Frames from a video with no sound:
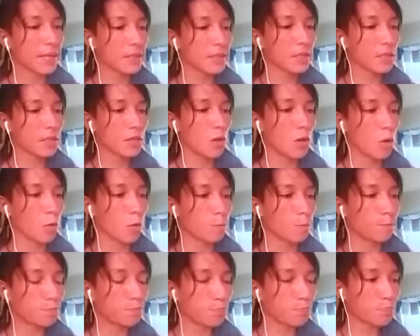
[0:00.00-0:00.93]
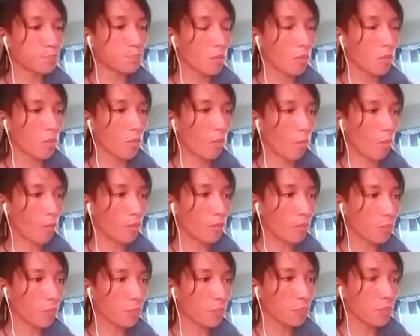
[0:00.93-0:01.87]
So
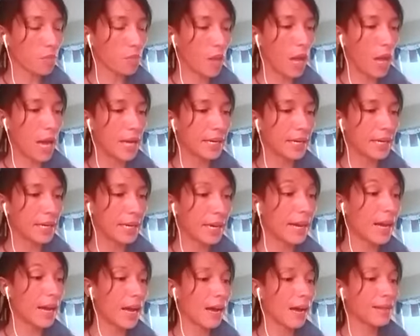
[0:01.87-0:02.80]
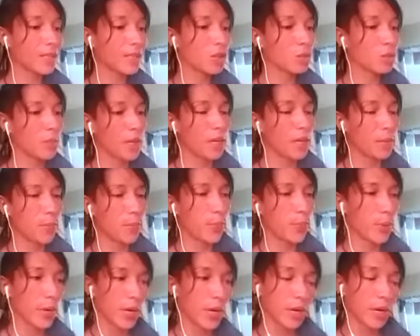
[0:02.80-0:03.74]
I didn't have too many
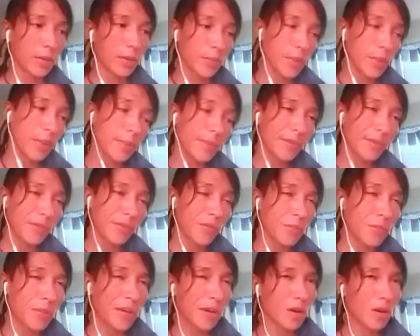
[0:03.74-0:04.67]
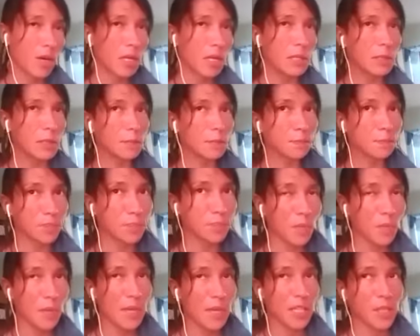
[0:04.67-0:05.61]
pregnant people, for being honest,
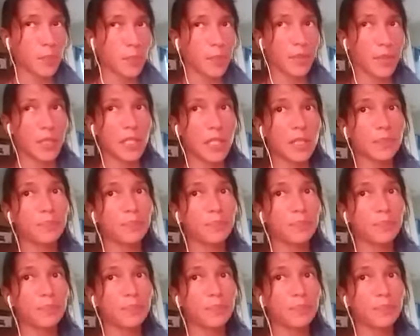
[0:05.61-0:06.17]
in my experience.